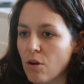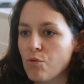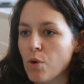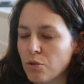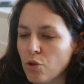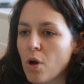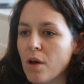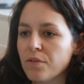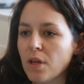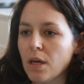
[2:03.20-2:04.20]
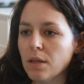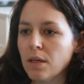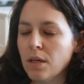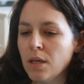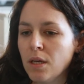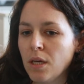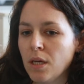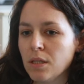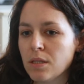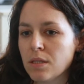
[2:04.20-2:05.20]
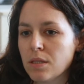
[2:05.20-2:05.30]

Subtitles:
of what you have done, it